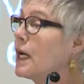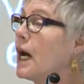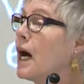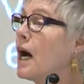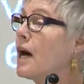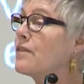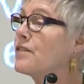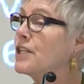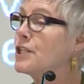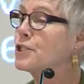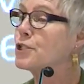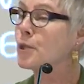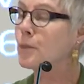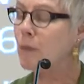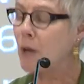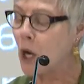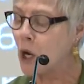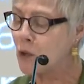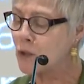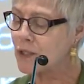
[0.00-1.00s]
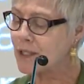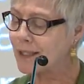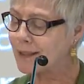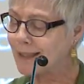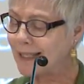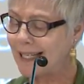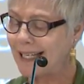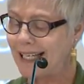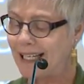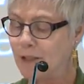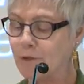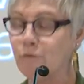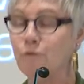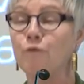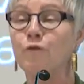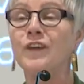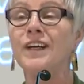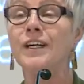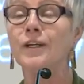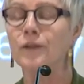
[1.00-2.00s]
of the supposedly
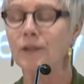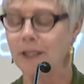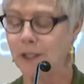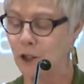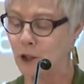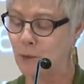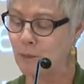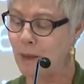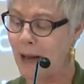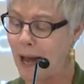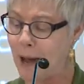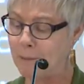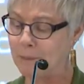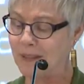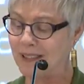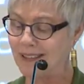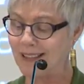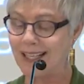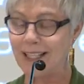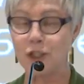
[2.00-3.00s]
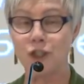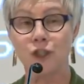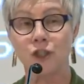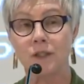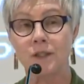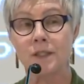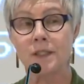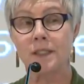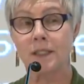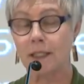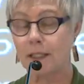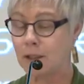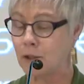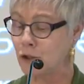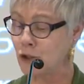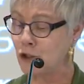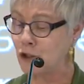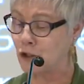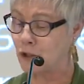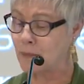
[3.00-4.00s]
inferior populations
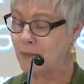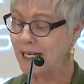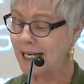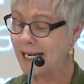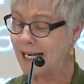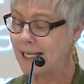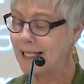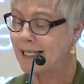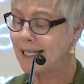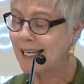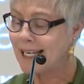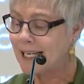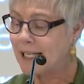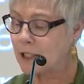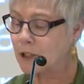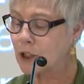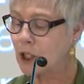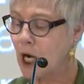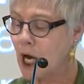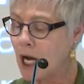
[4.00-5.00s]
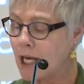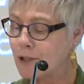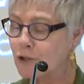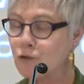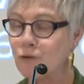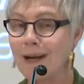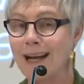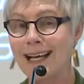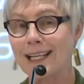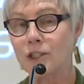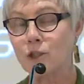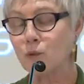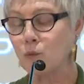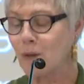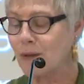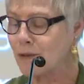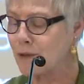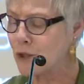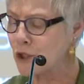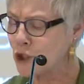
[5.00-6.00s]
in Germany, in contrast
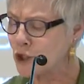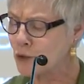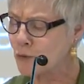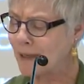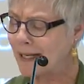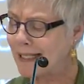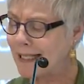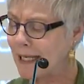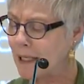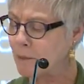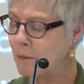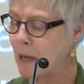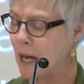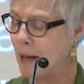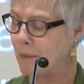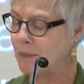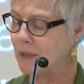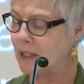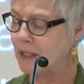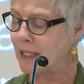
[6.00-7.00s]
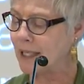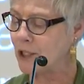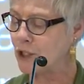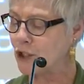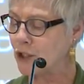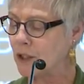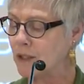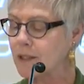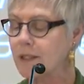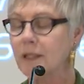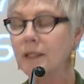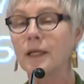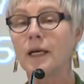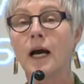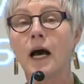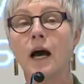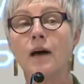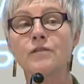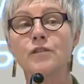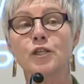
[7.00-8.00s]
with the shrinking populations
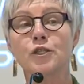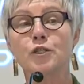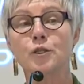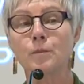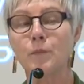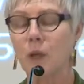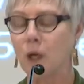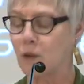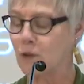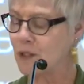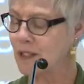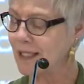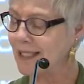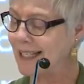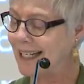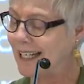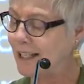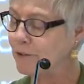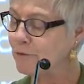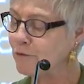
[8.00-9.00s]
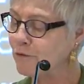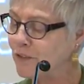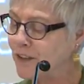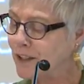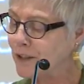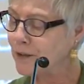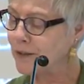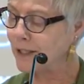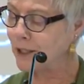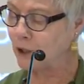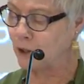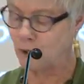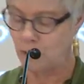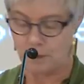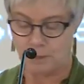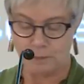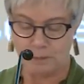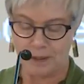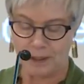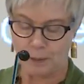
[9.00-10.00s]
of the supposed inferior
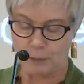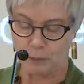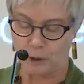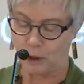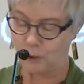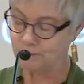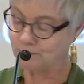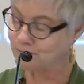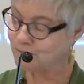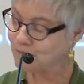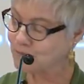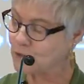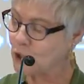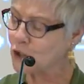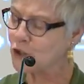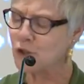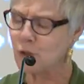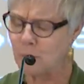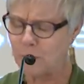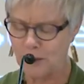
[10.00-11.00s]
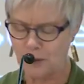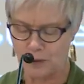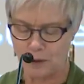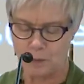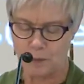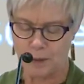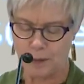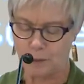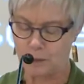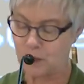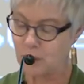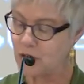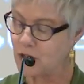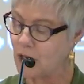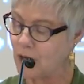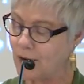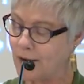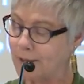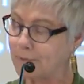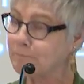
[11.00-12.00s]
people, or superior people,
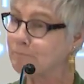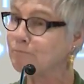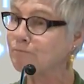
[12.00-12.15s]
sorry.